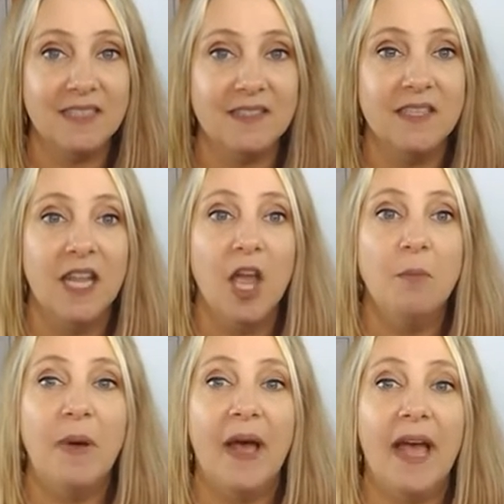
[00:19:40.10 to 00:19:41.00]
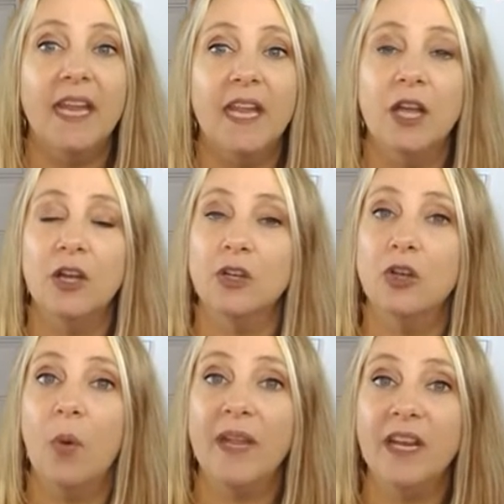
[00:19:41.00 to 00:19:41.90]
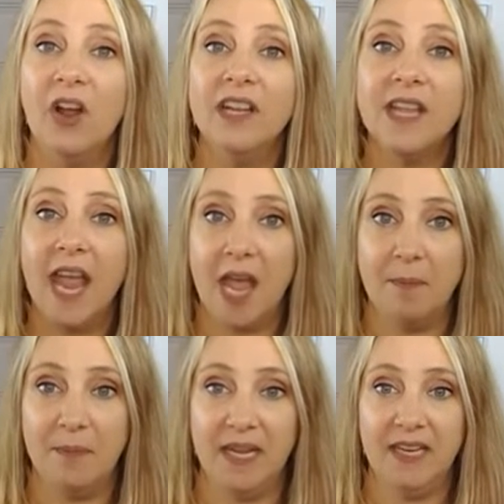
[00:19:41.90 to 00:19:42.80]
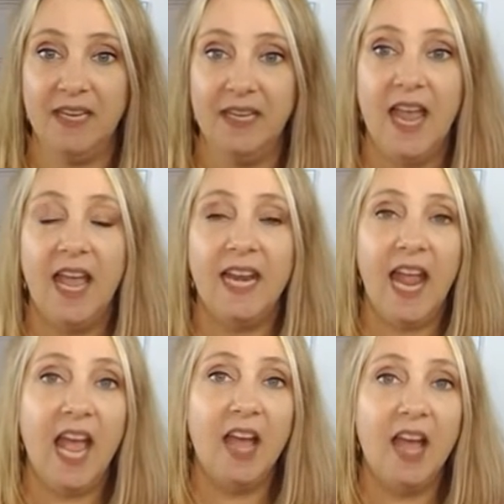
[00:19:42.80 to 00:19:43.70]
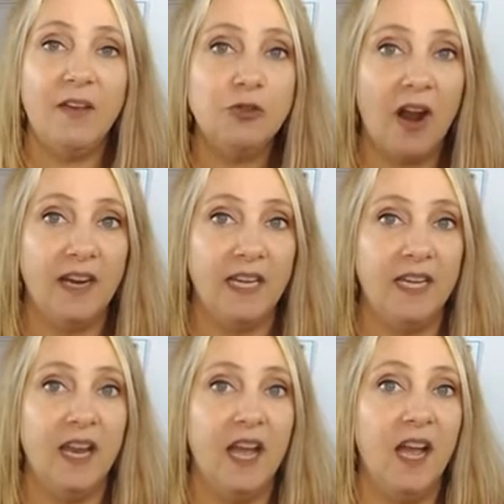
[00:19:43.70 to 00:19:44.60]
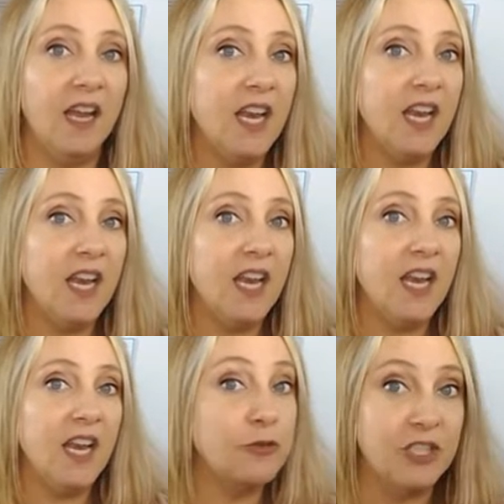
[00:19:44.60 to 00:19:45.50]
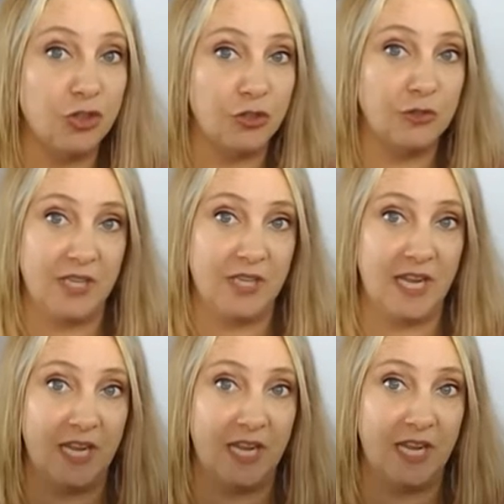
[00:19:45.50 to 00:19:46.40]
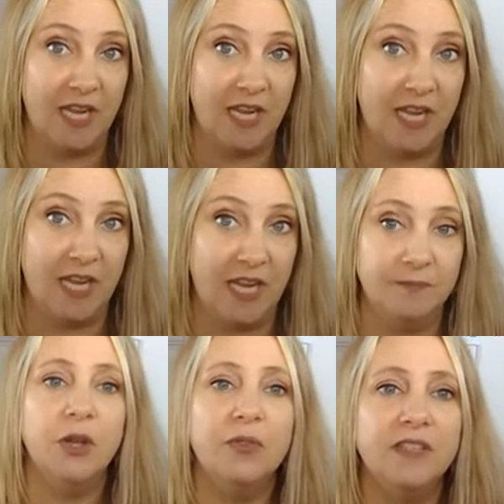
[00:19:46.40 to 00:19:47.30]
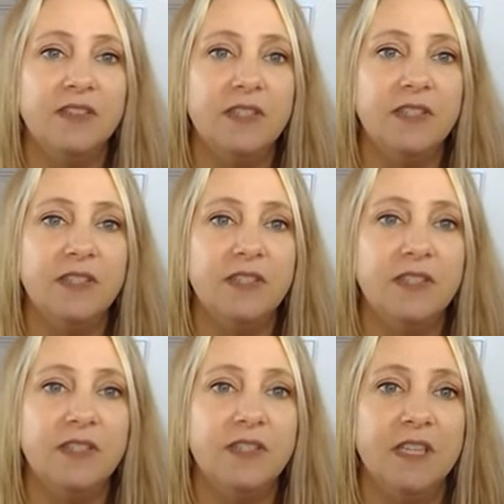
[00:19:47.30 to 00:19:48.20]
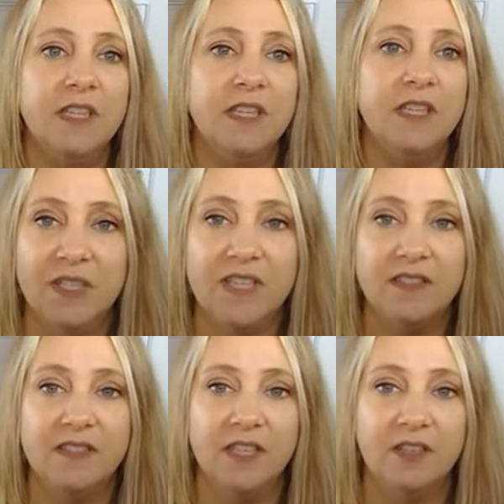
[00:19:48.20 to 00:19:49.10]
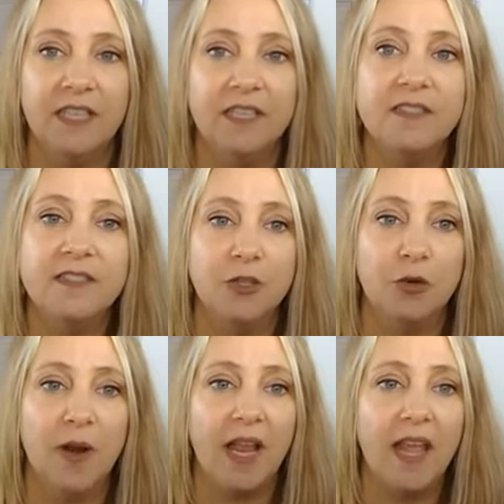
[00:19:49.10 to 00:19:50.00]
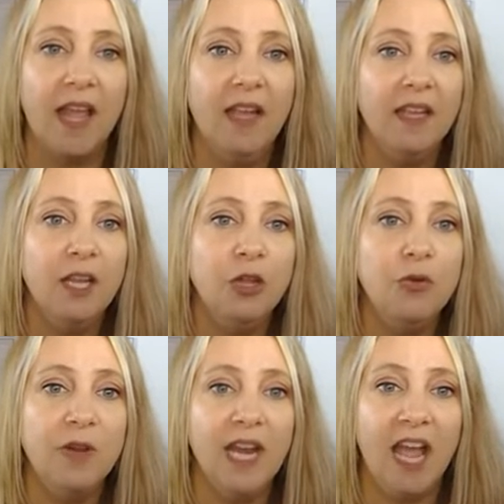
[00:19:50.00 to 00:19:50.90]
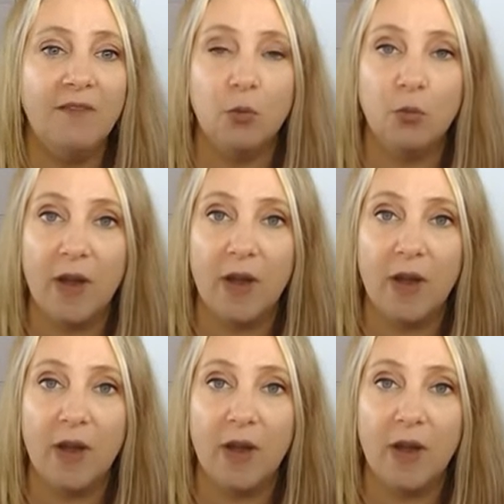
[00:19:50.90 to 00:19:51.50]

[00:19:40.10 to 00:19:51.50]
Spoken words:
this by going on to Epic and have you trying another traditional tale. So this is the series Cinderella. You can have it